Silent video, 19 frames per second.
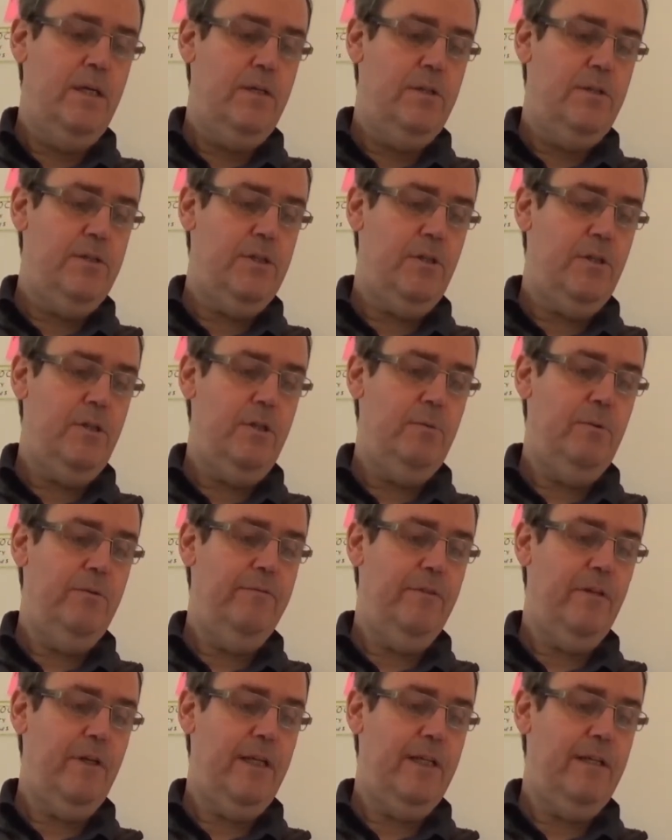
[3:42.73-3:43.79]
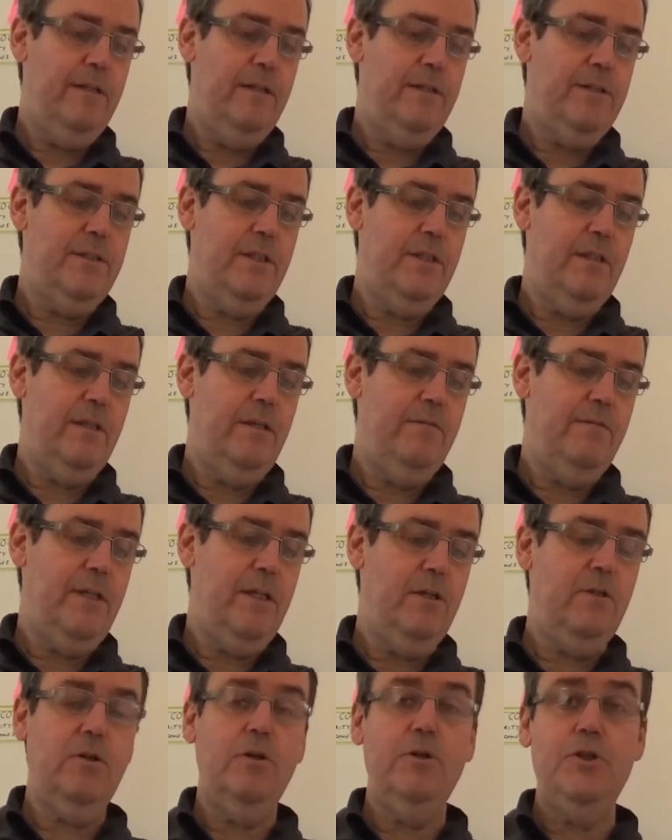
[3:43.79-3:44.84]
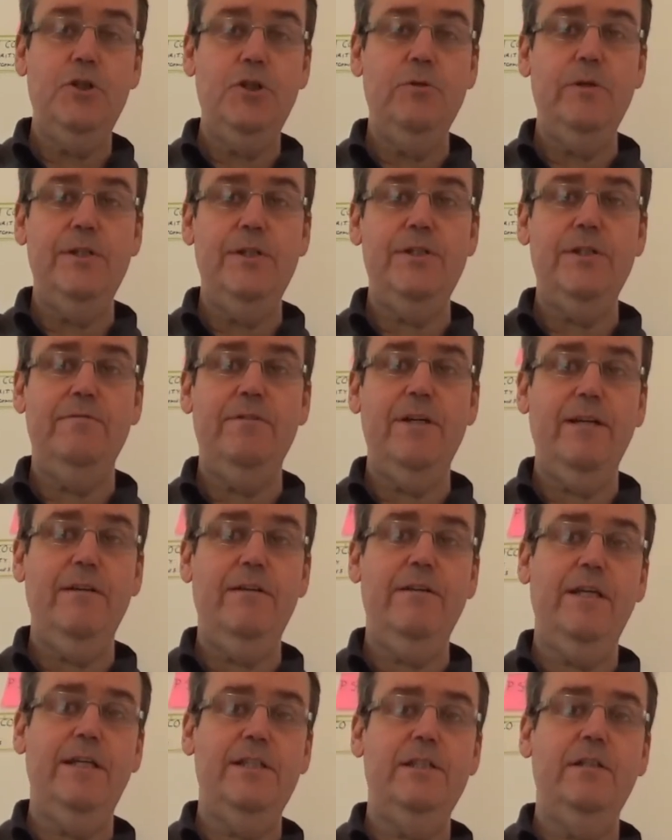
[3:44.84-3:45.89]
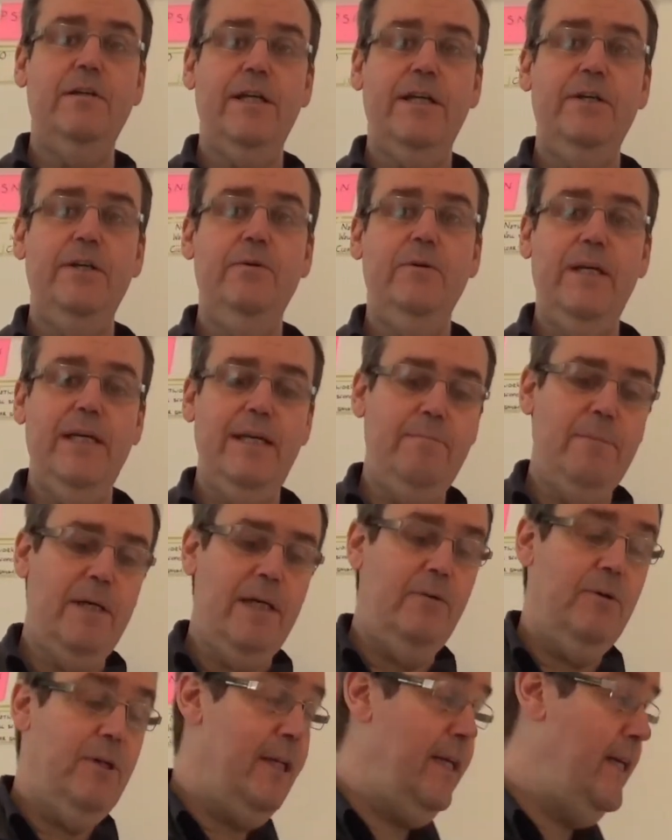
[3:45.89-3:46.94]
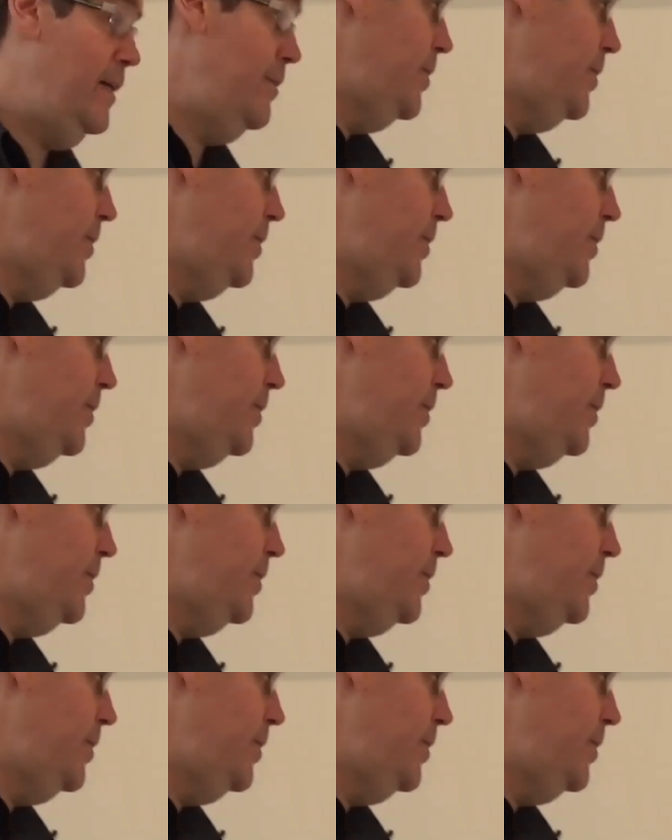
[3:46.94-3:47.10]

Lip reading: So you will find that you've now got a choice around things like your email and how